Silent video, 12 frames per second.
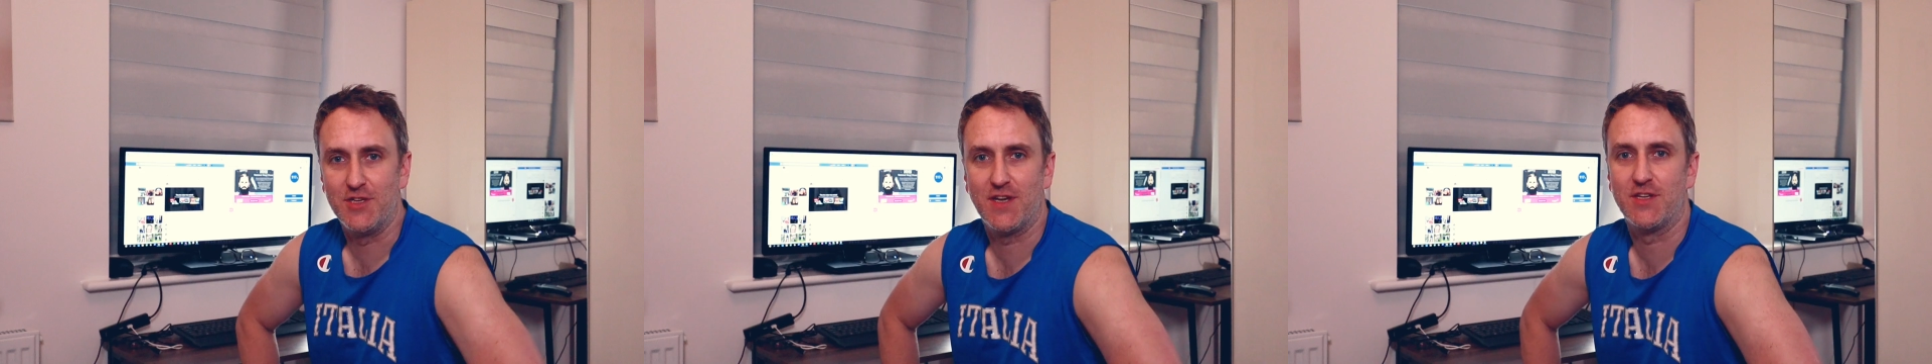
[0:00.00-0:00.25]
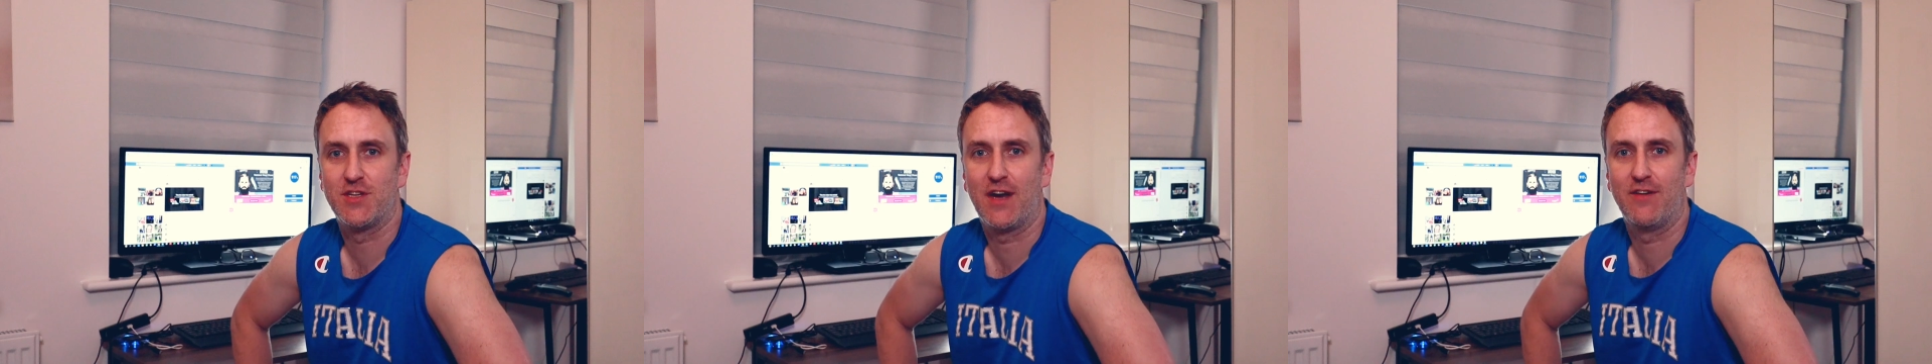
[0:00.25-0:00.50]
H
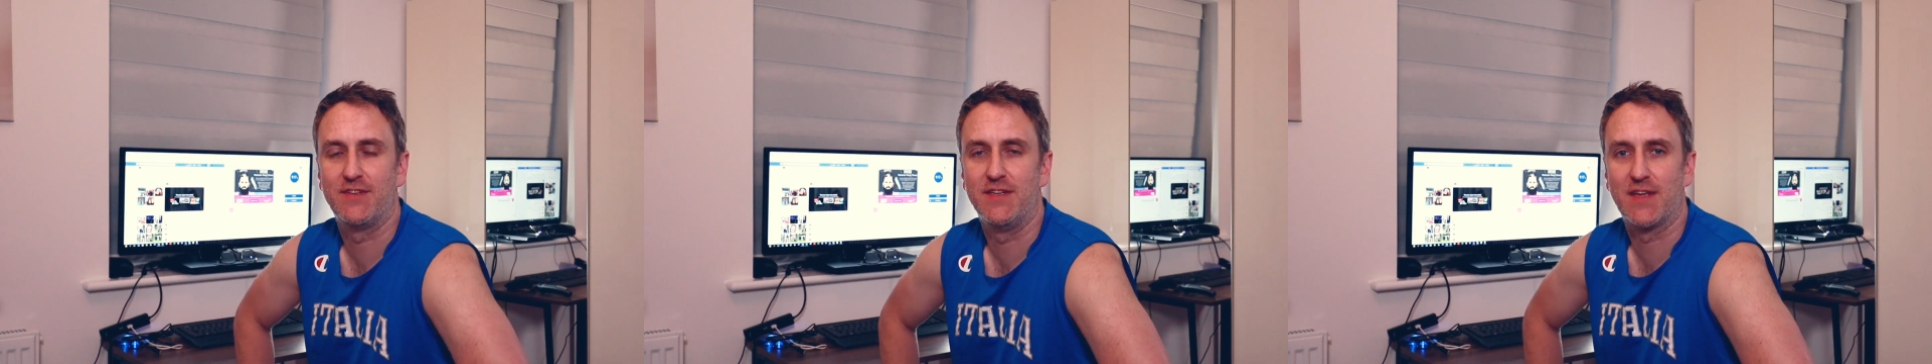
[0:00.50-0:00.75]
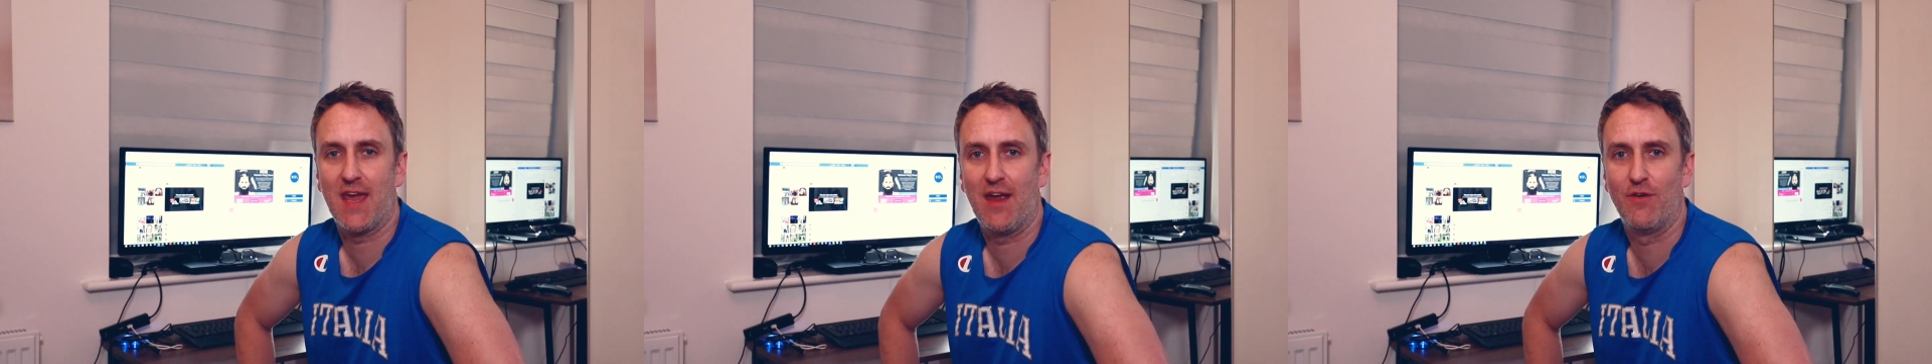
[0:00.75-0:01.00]
S
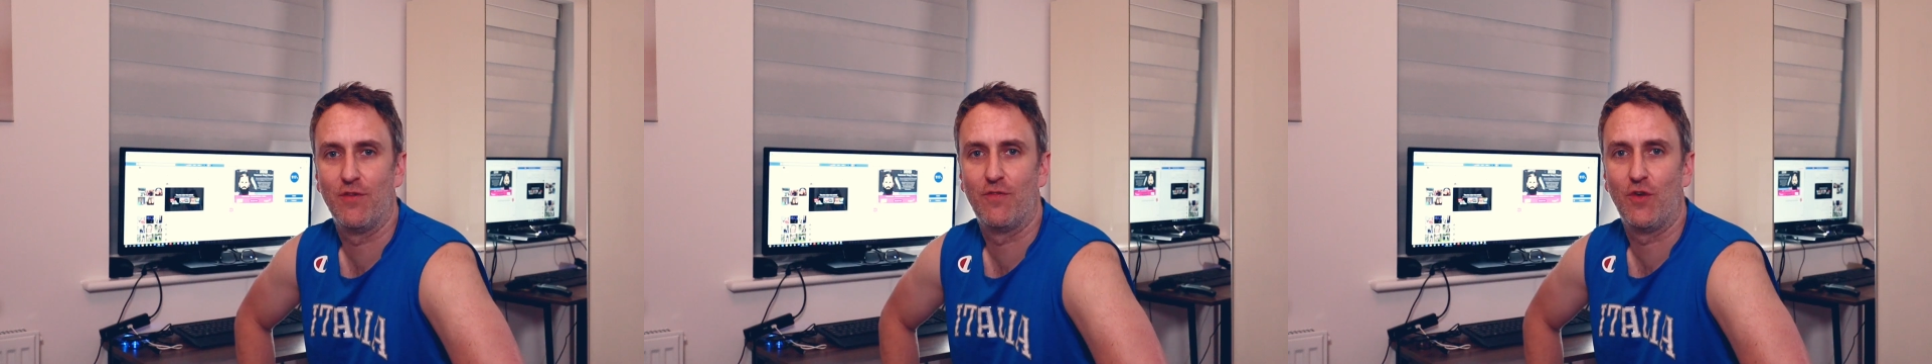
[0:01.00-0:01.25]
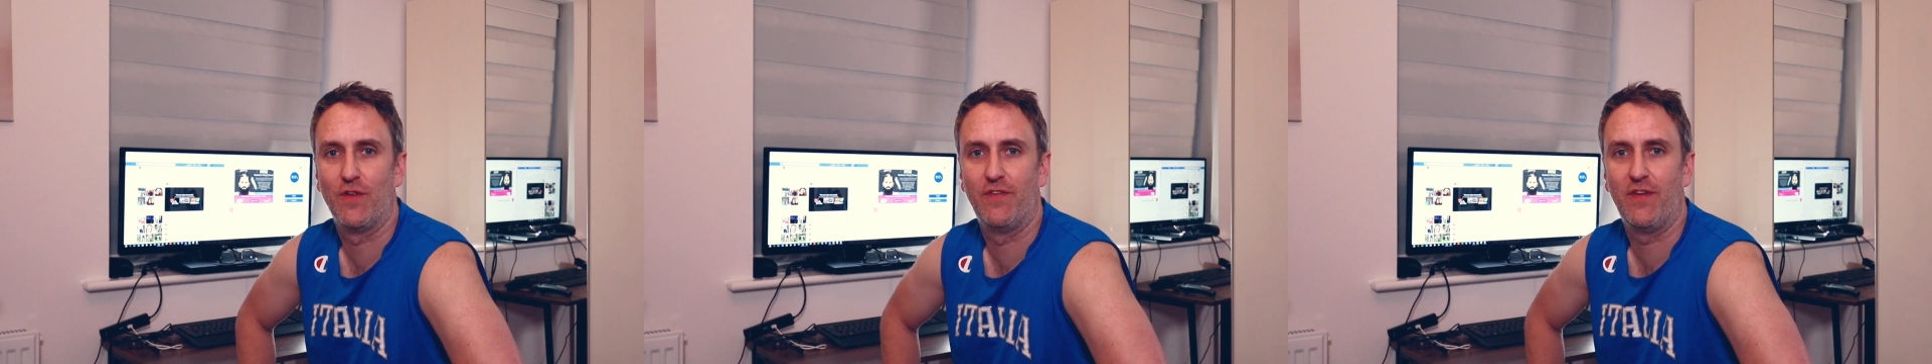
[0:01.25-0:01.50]
charities, carers,
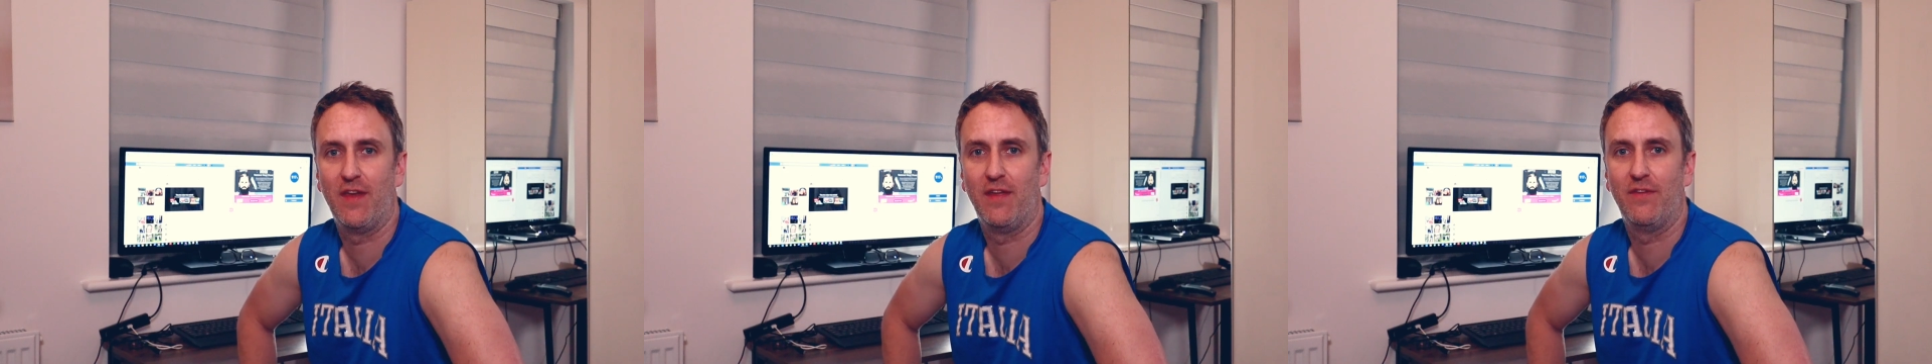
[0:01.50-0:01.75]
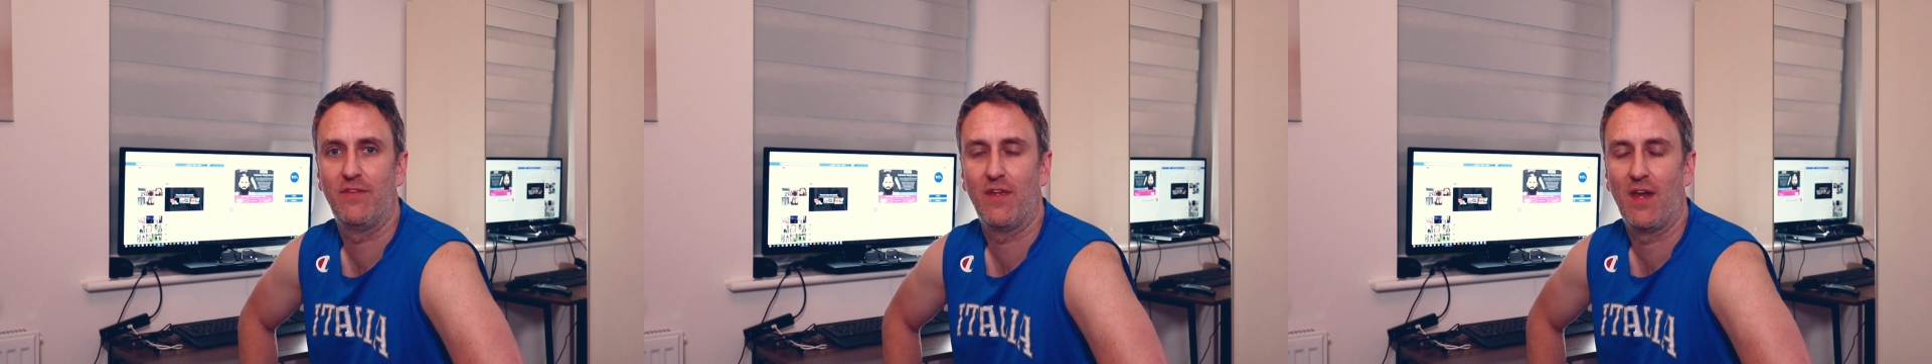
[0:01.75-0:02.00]

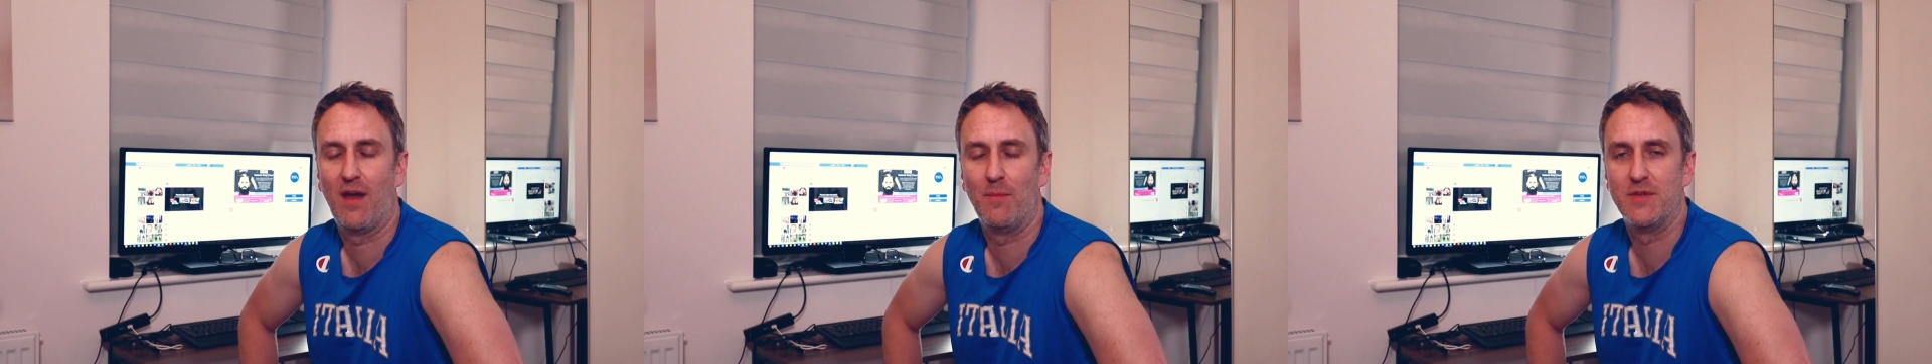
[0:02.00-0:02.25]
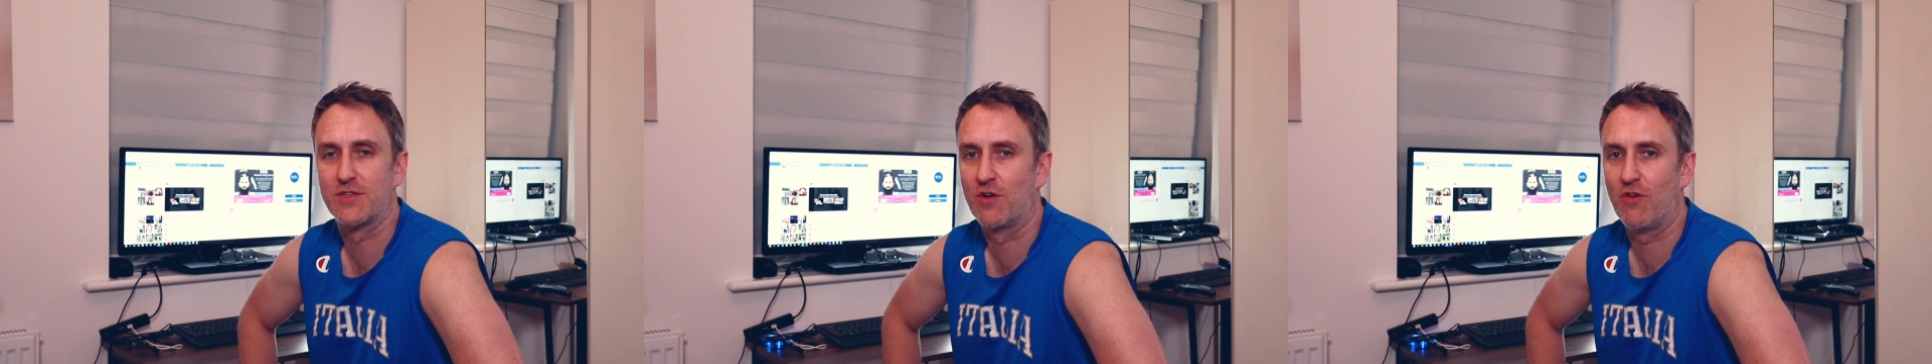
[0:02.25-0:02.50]
volunteers. Um,
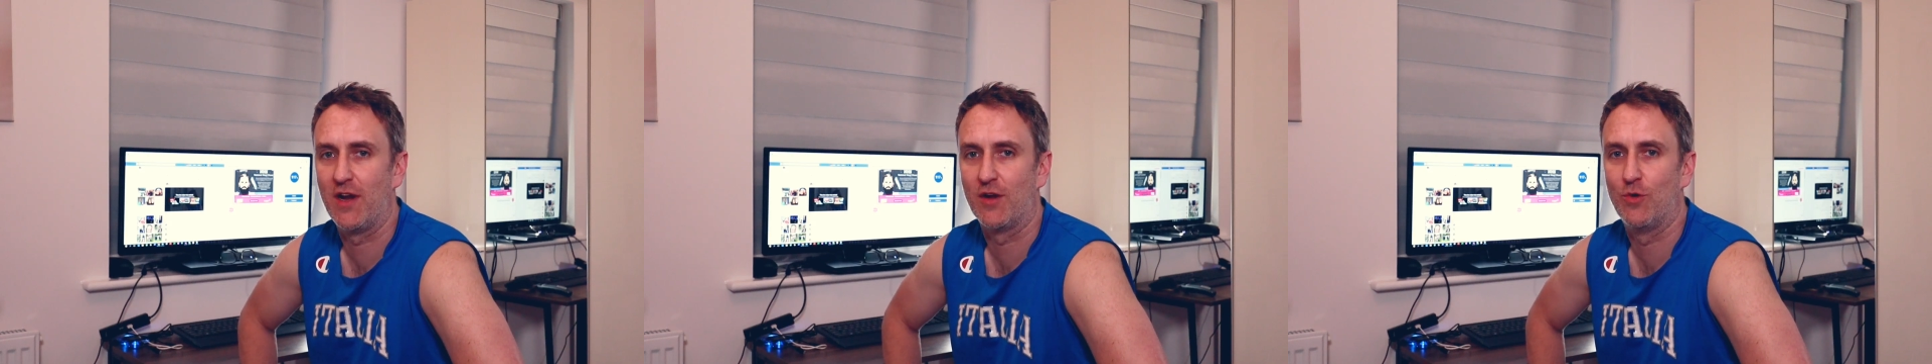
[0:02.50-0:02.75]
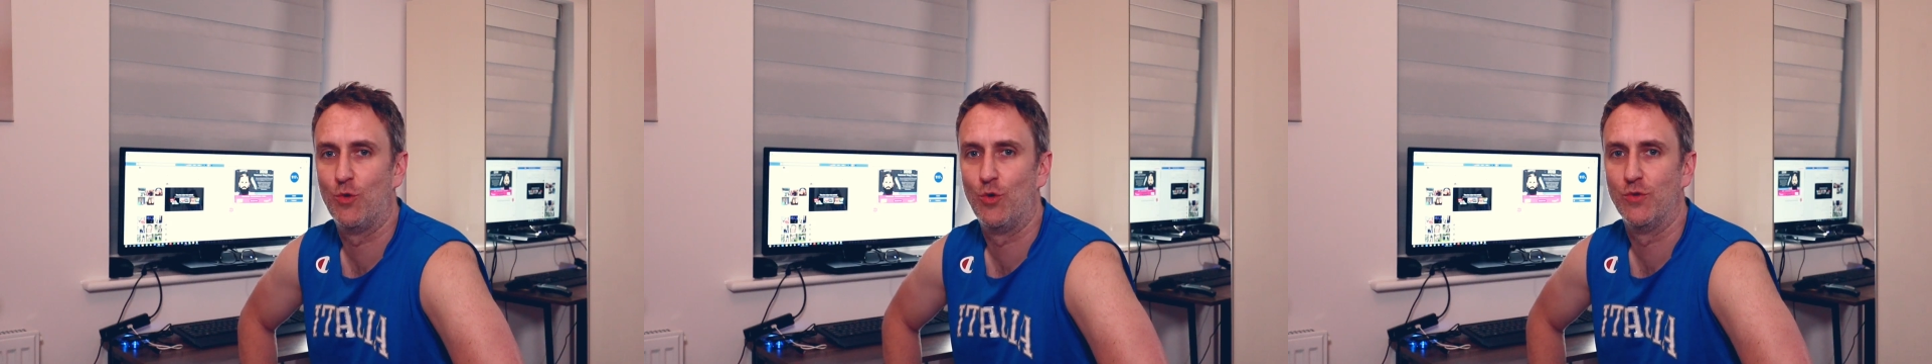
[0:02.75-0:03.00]
it's a great
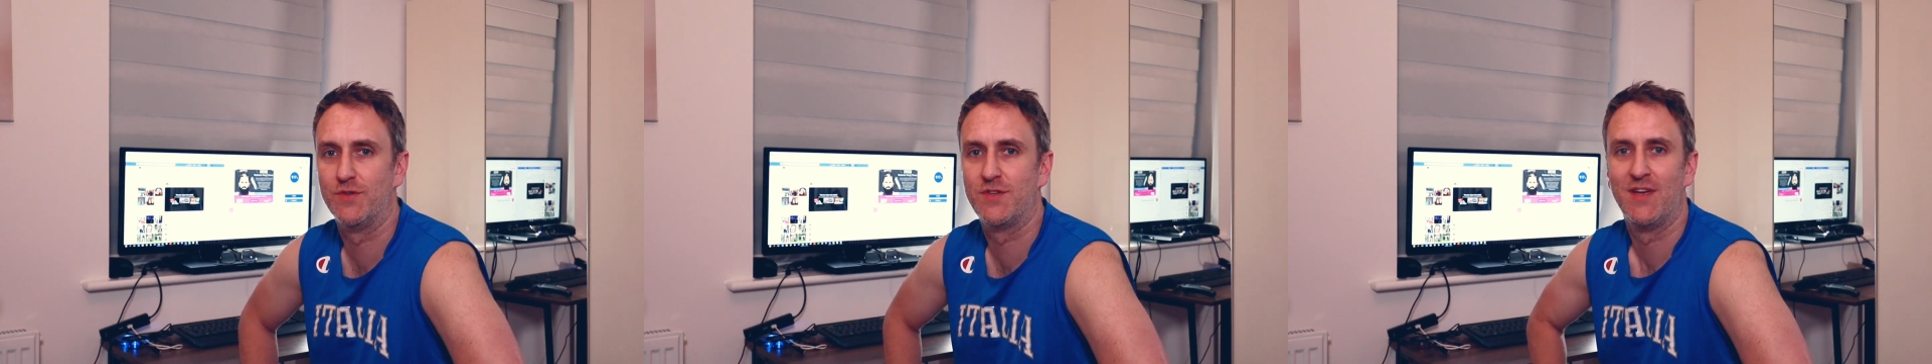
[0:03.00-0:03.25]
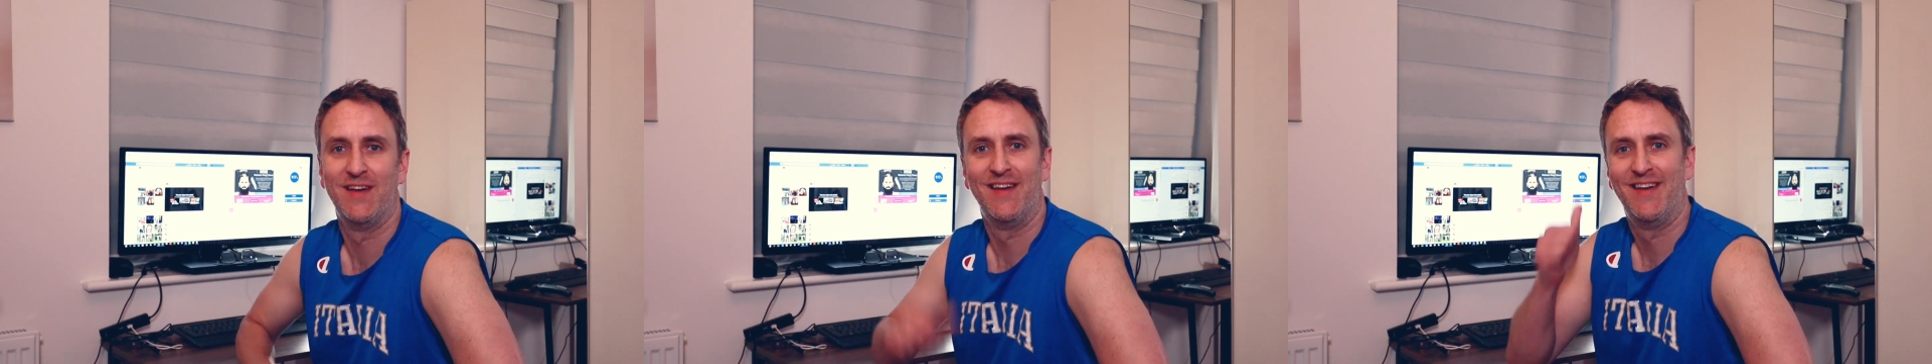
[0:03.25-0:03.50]
cause.